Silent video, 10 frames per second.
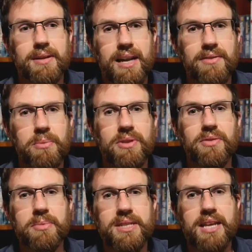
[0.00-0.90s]
have a bit of
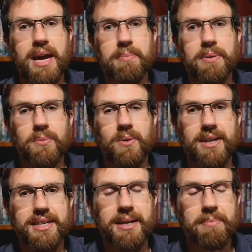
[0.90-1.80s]
a mishap and
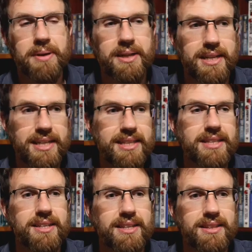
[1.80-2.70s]
wind up in
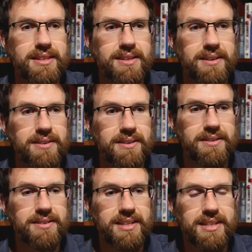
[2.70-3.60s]
the
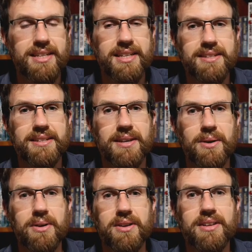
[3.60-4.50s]
go-go thing and get to
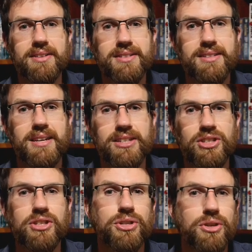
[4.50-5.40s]
know her, that it's
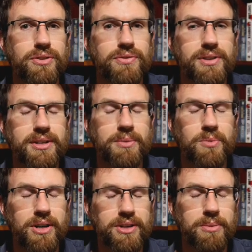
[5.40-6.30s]
the jerk theory on
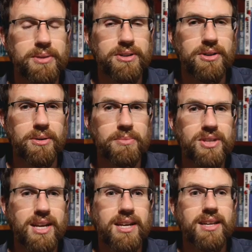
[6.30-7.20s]
why Nobby Nobbs,